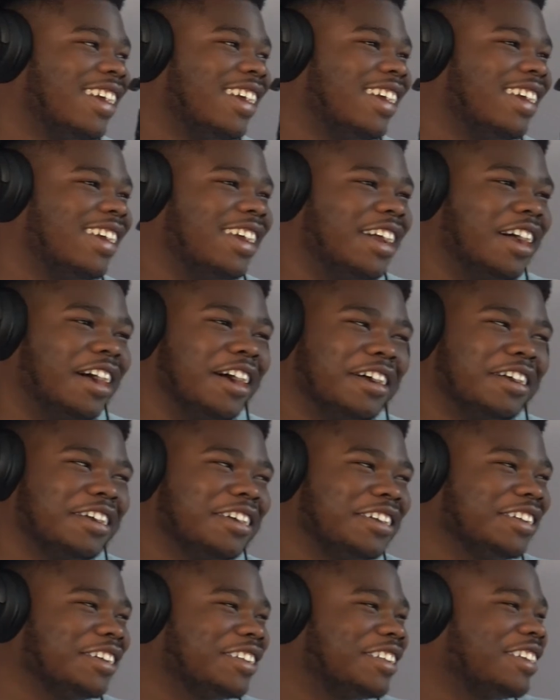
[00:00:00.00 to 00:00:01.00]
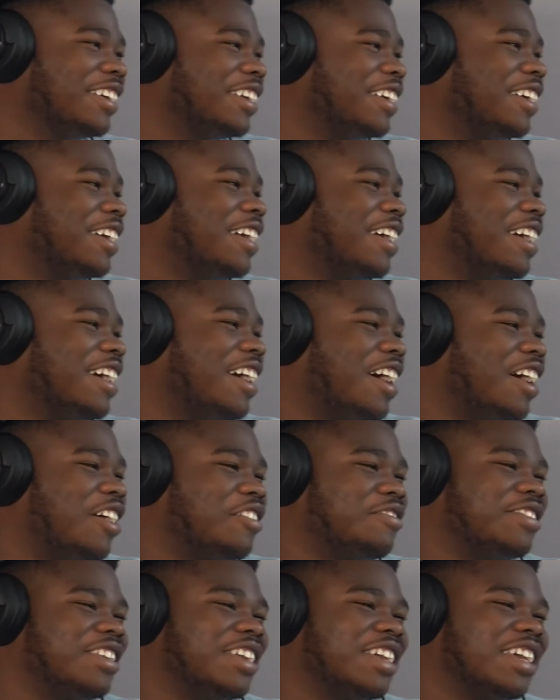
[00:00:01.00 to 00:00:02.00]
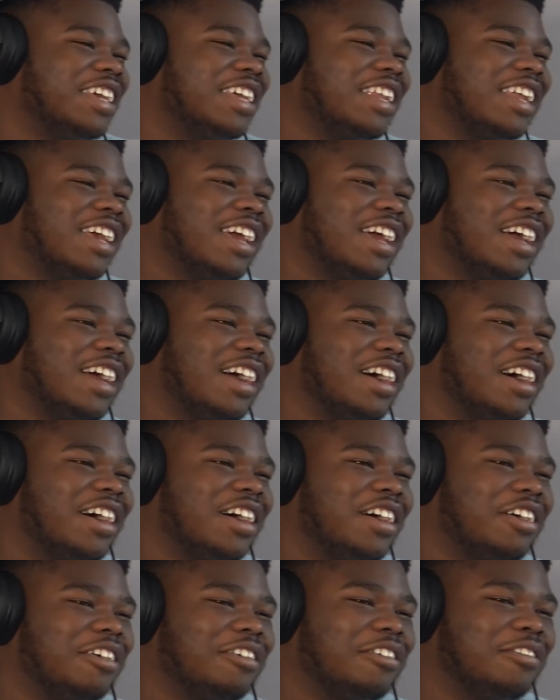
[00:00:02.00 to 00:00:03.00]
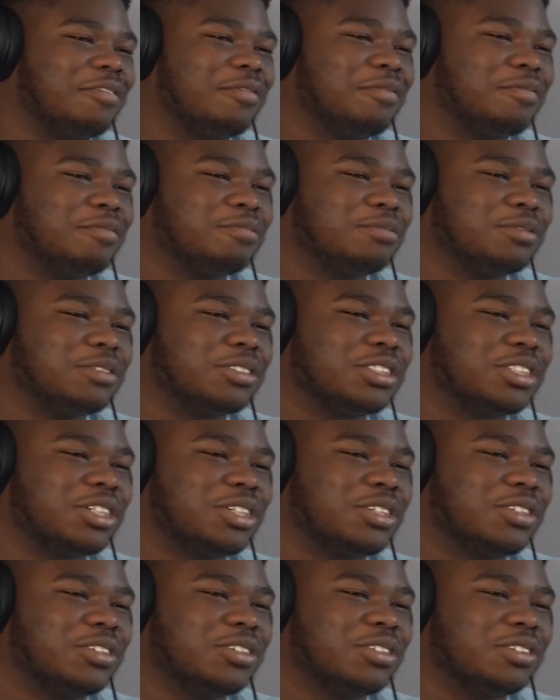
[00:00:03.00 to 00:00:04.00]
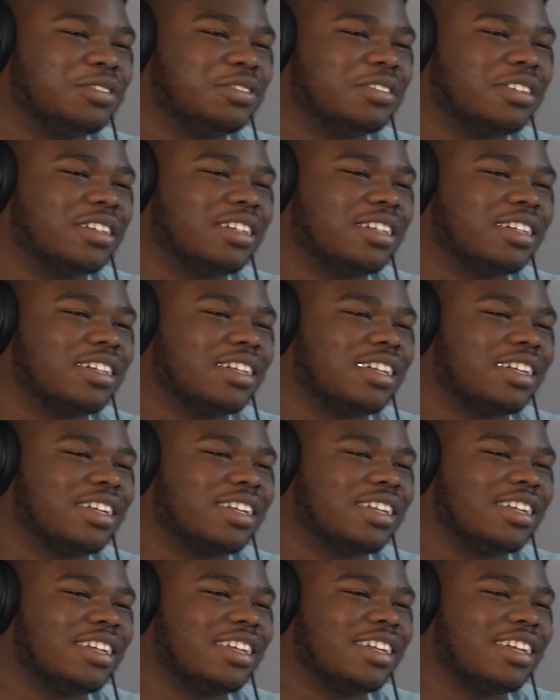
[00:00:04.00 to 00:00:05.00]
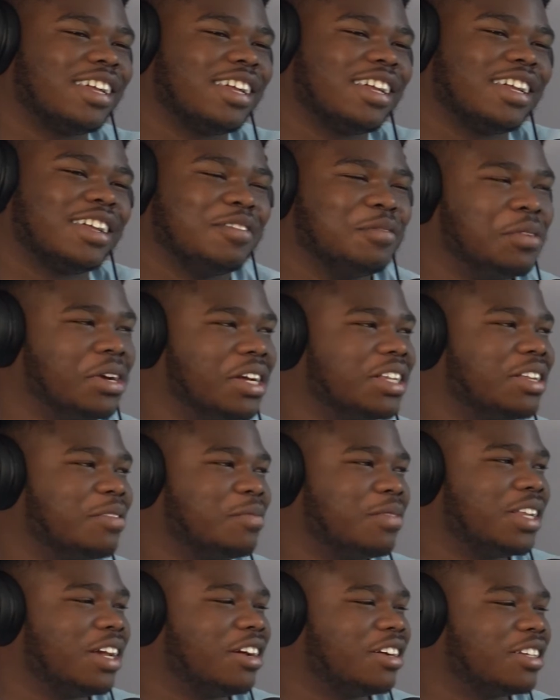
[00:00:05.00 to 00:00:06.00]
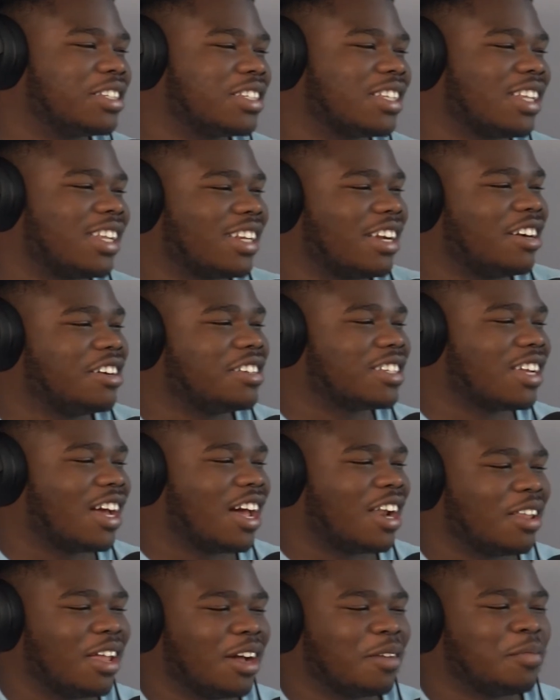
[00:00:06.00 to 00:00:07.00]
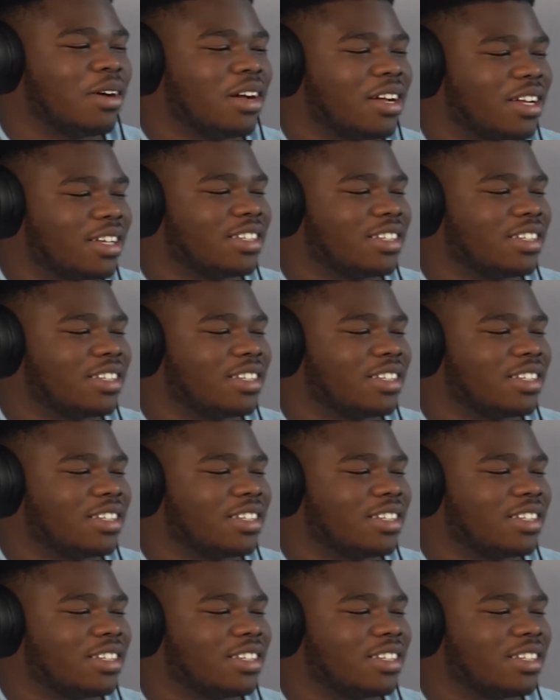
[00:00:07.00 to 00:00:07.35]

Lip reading: Yeah. I mean, so I mean, Darius is kind of like my